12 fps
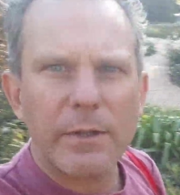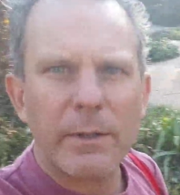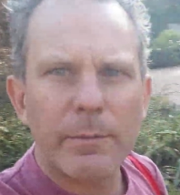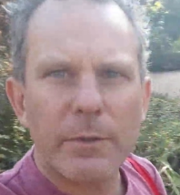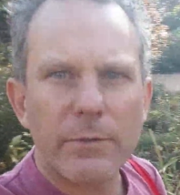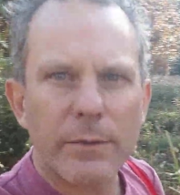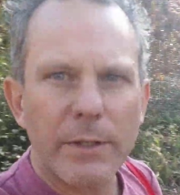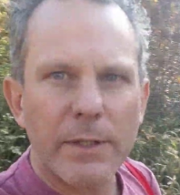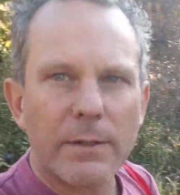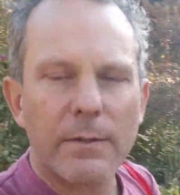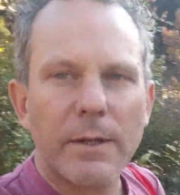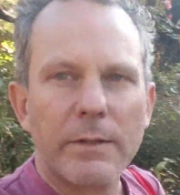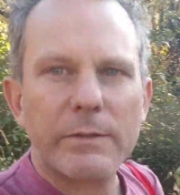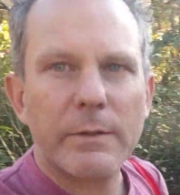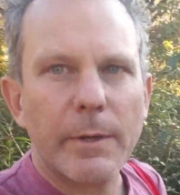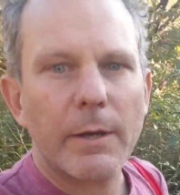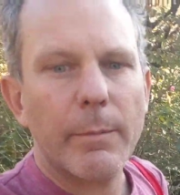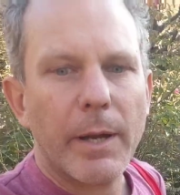in between
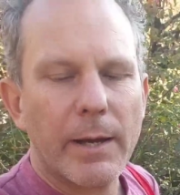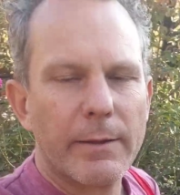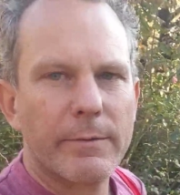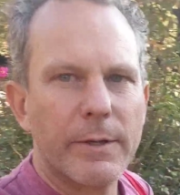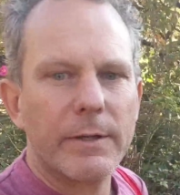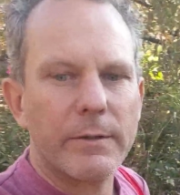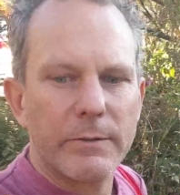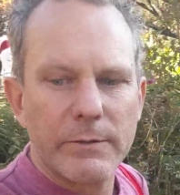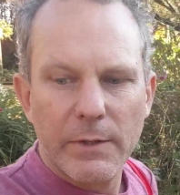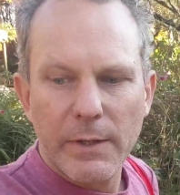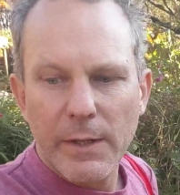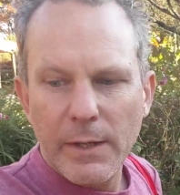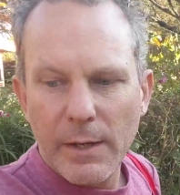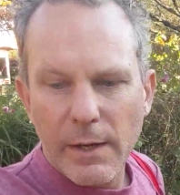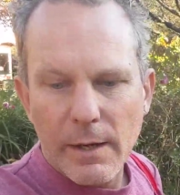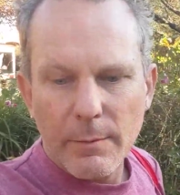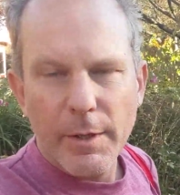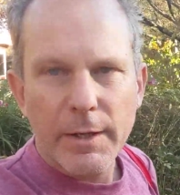cement pathways,
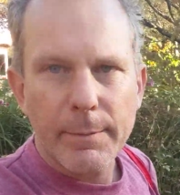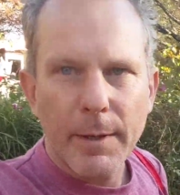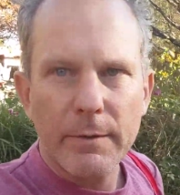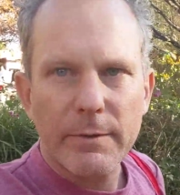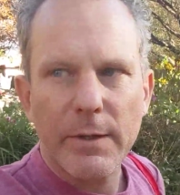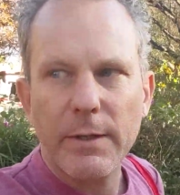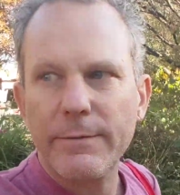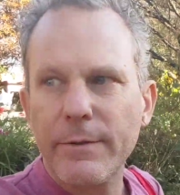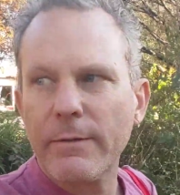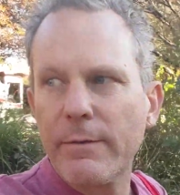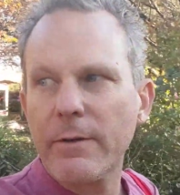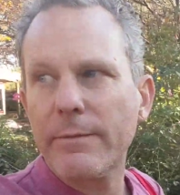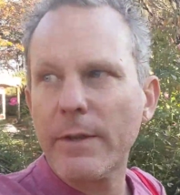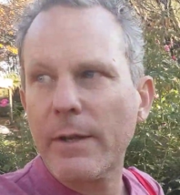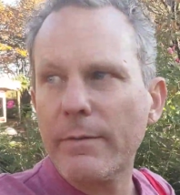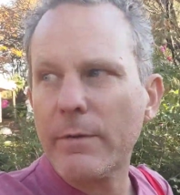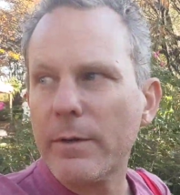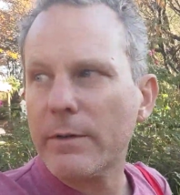like basically if they
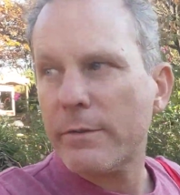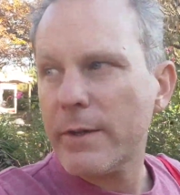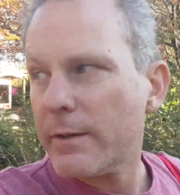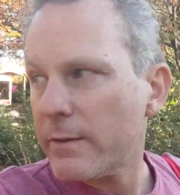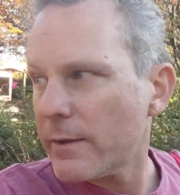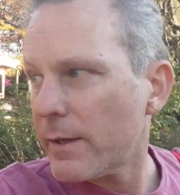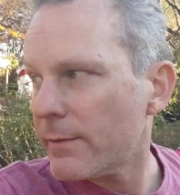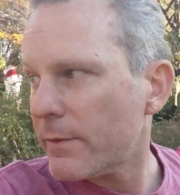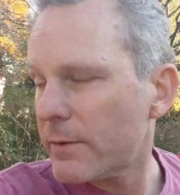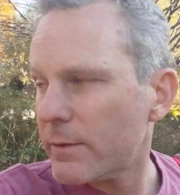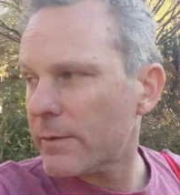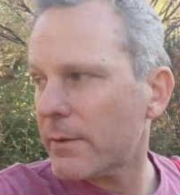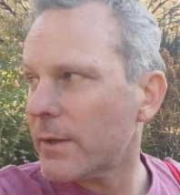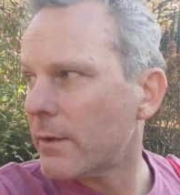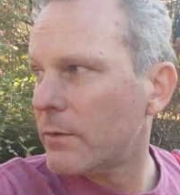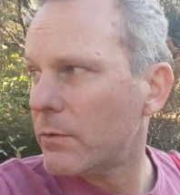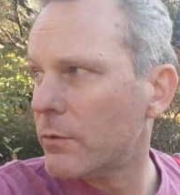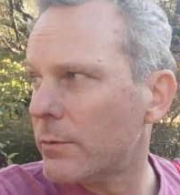ever wanted to change it, they'd have to
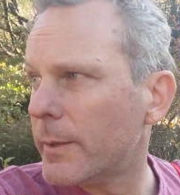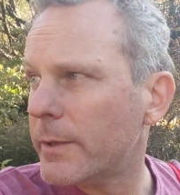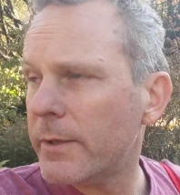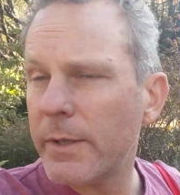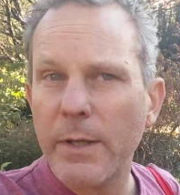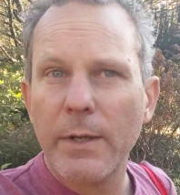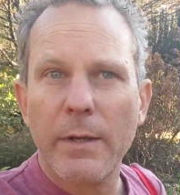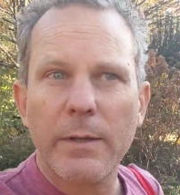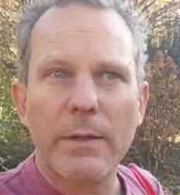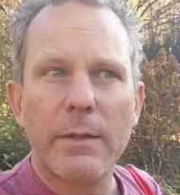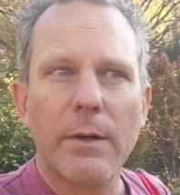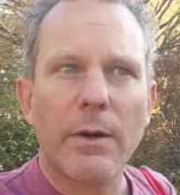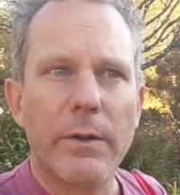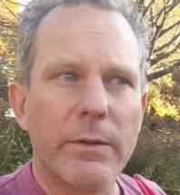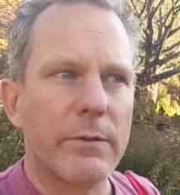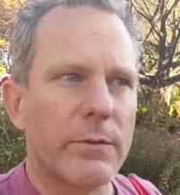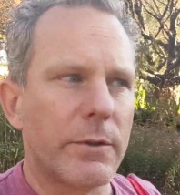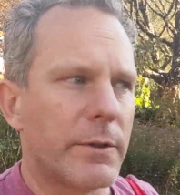exhume all the
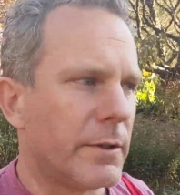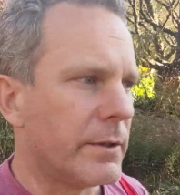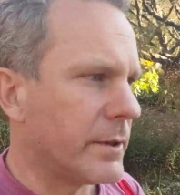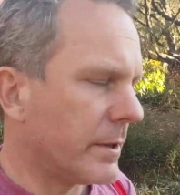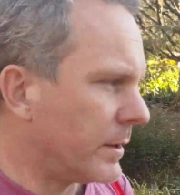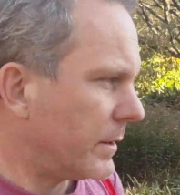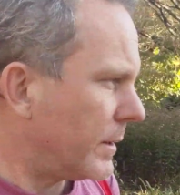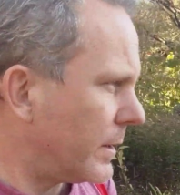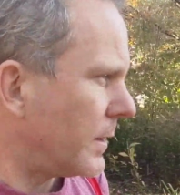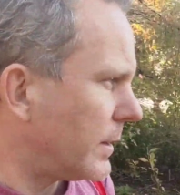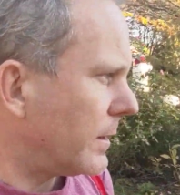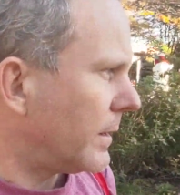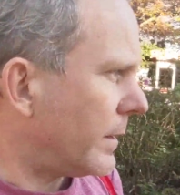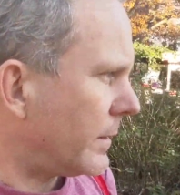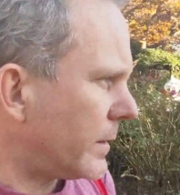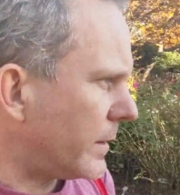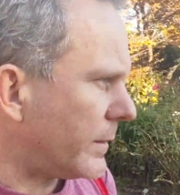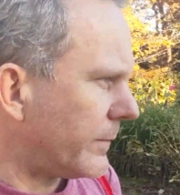soil, and
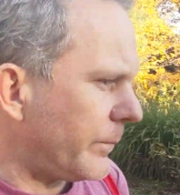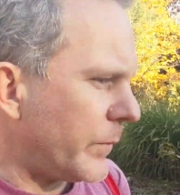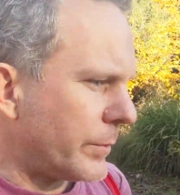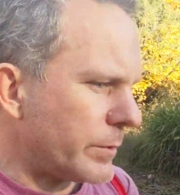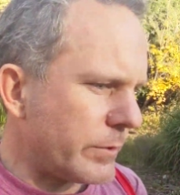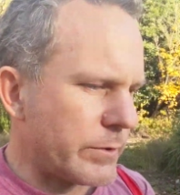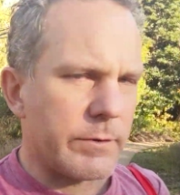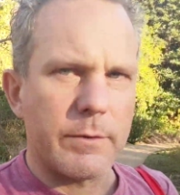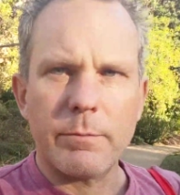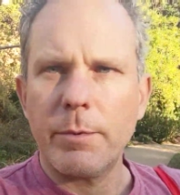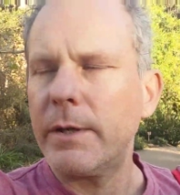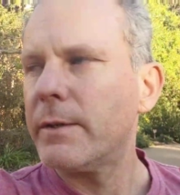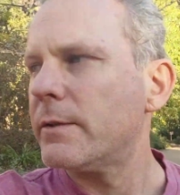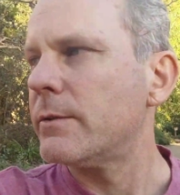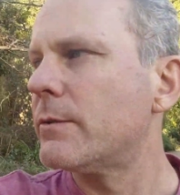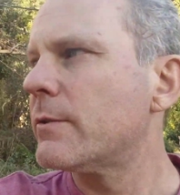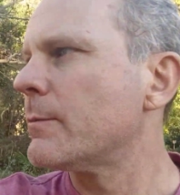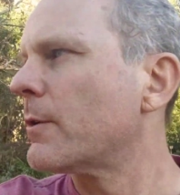then it would just spread
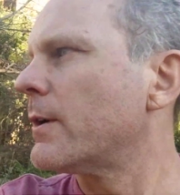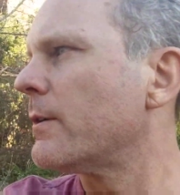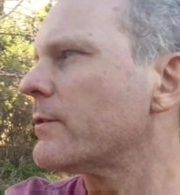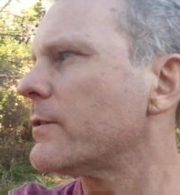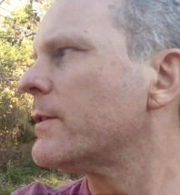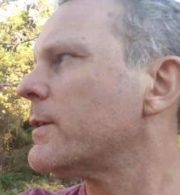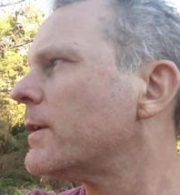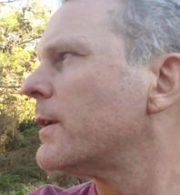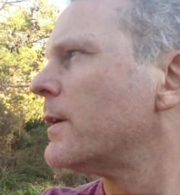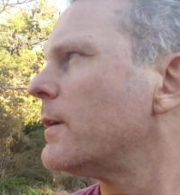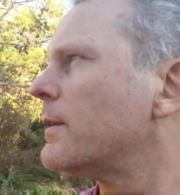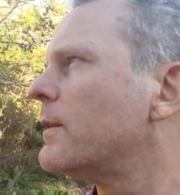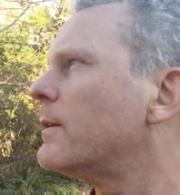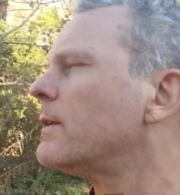to somewhere else. The